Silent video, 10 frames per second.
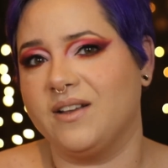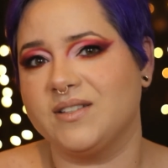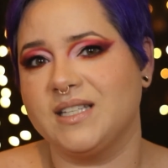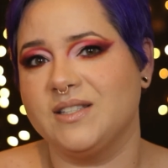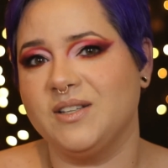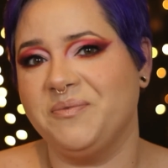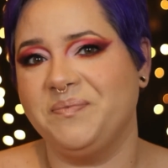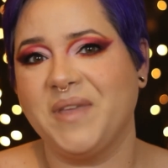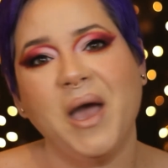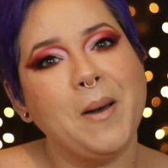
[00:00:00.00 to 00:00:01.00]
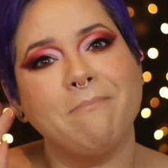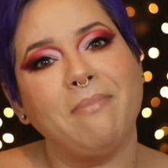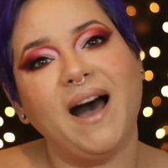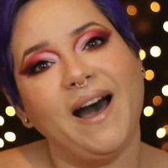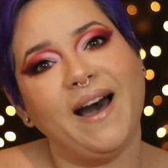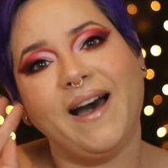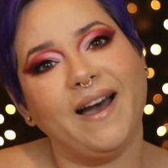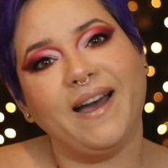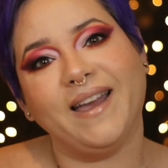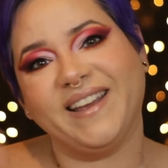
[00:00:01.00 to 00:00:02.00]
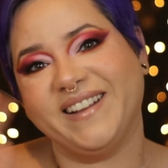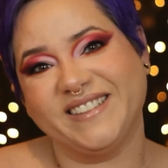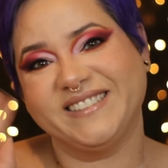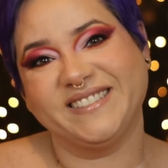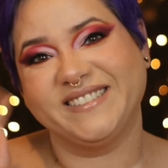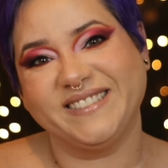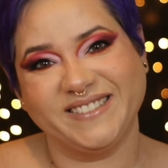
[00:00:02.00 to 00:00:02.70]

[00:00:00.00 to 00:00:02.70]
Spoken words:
and I'll see you soon. Bye!